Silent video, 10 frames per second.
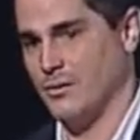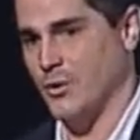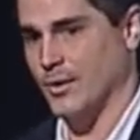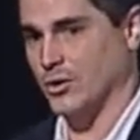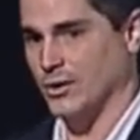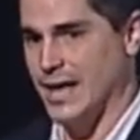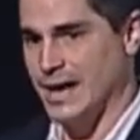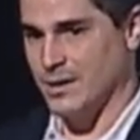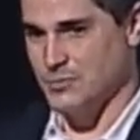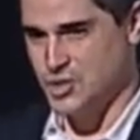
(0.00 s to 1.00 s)
We want to look at
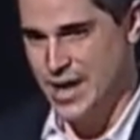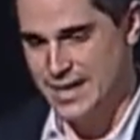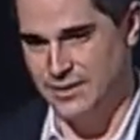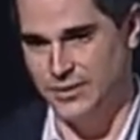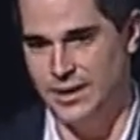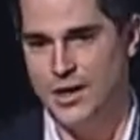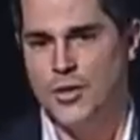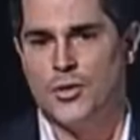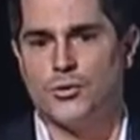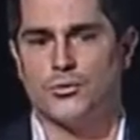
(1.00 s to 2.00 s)
it objectively
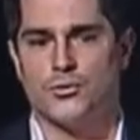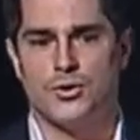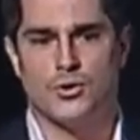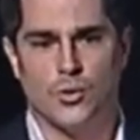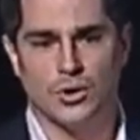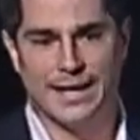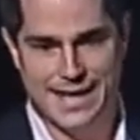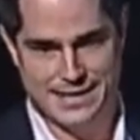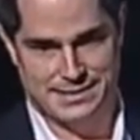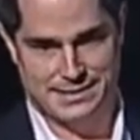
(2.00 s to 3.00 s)
through your
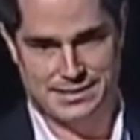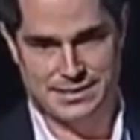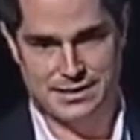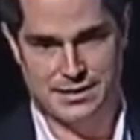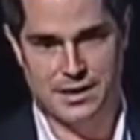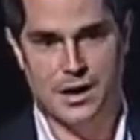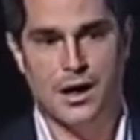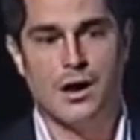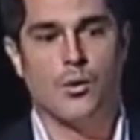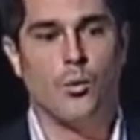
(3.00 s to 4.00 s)
lens.
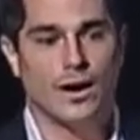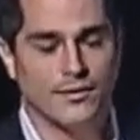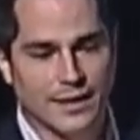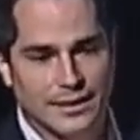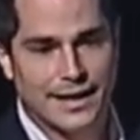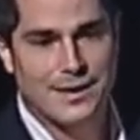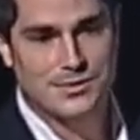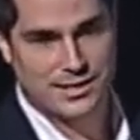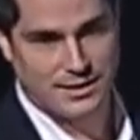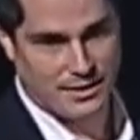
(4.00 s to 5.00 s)
What are the
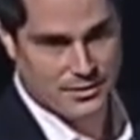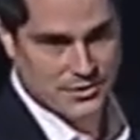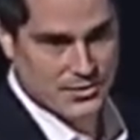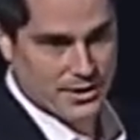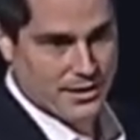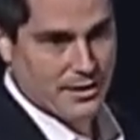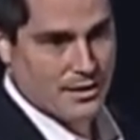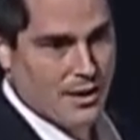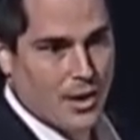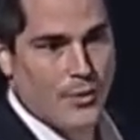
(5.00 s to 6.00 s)
claims in the industry?
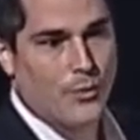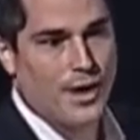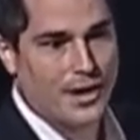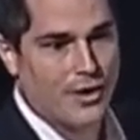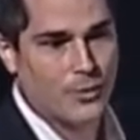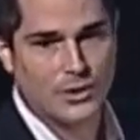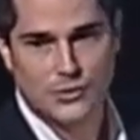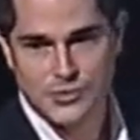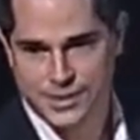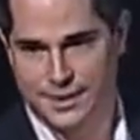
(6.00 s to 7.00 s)
Are we winning? Are we
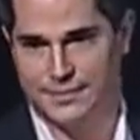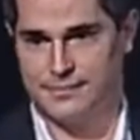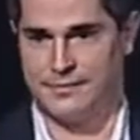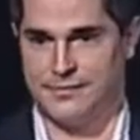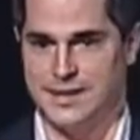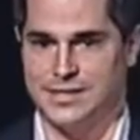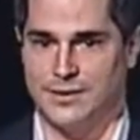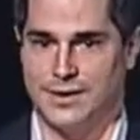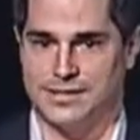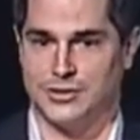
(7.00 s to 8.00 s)
losing? Is
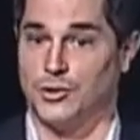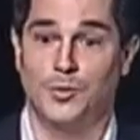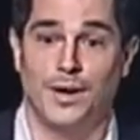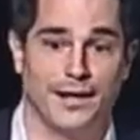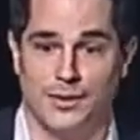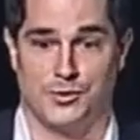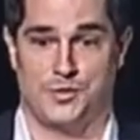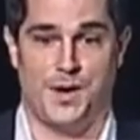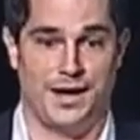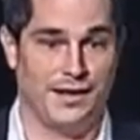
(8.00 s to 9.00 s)
it good money that we're
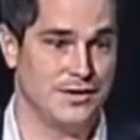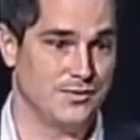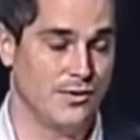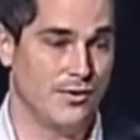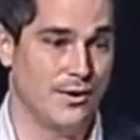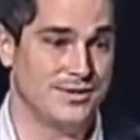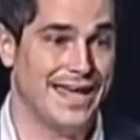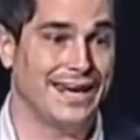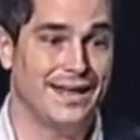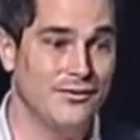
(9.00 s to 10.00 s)
spending on these programs?
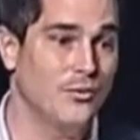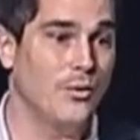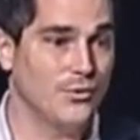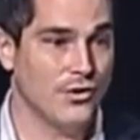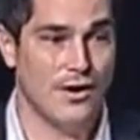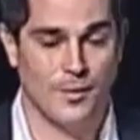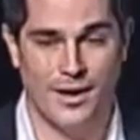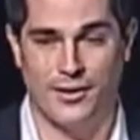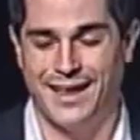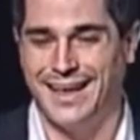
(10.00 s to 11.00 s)
And given what we'll talk
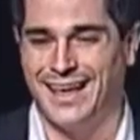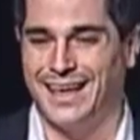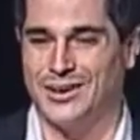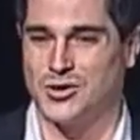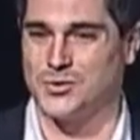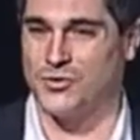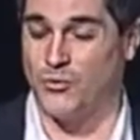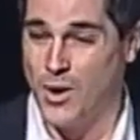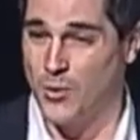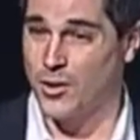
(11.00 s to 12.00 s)
about in terms
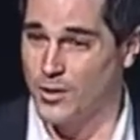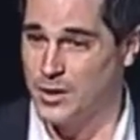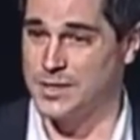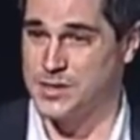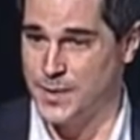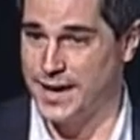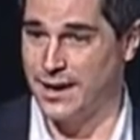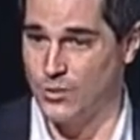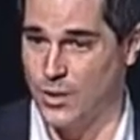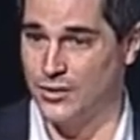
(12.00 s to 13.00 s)
of what we're going to be
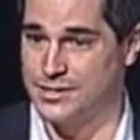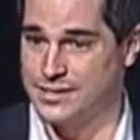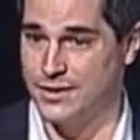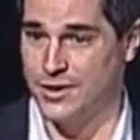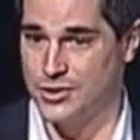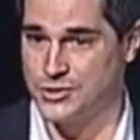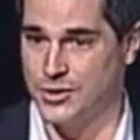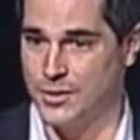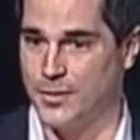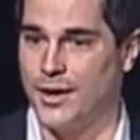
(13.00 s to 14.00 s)
spending on wellness in the near
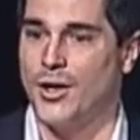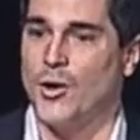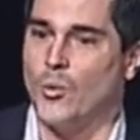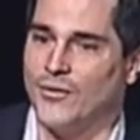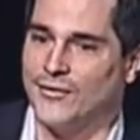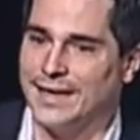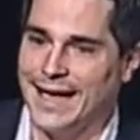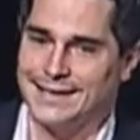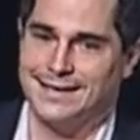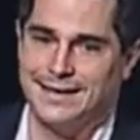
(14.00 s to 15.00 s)
term, we've
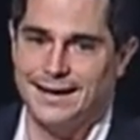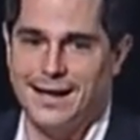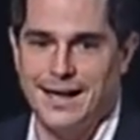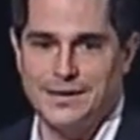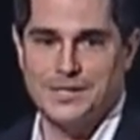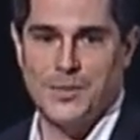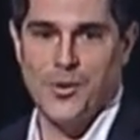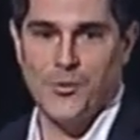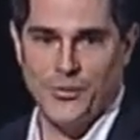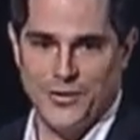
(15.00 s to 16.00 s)
got to get honest
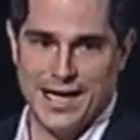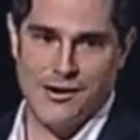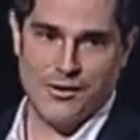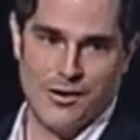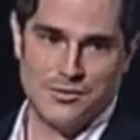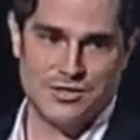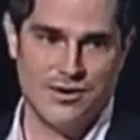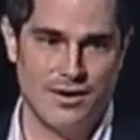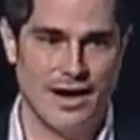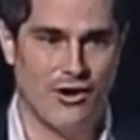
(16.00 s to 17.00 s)
about what the outcomes
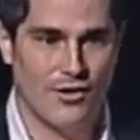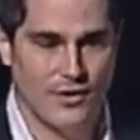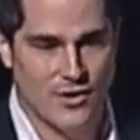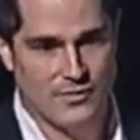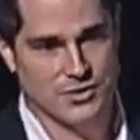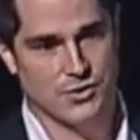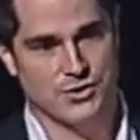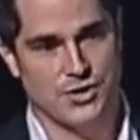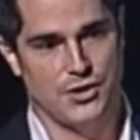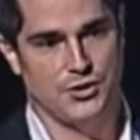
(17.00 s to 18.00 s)
are and are they driving
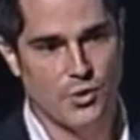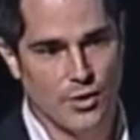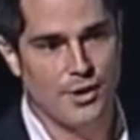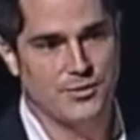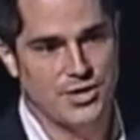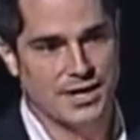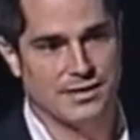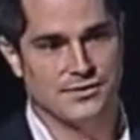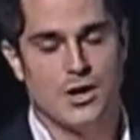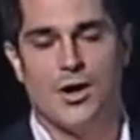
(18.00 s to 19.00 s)
towards your
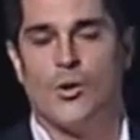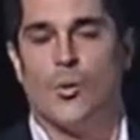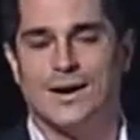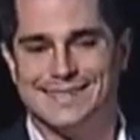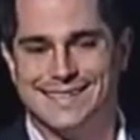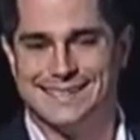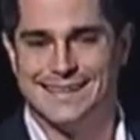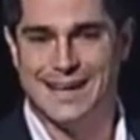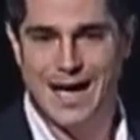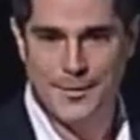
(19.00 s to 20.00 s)
objectives. What is the
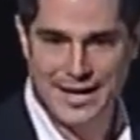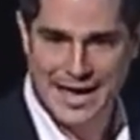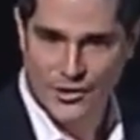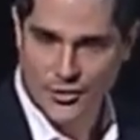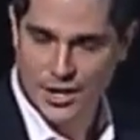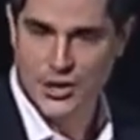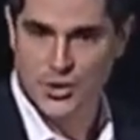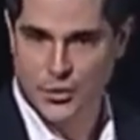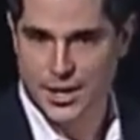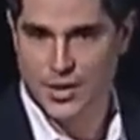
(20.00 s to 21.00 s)
denominator in
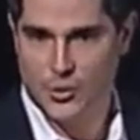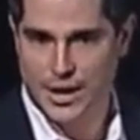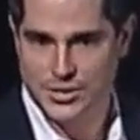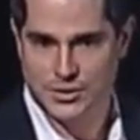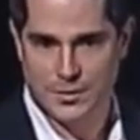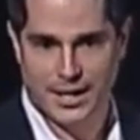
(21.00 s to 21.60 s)
your equation?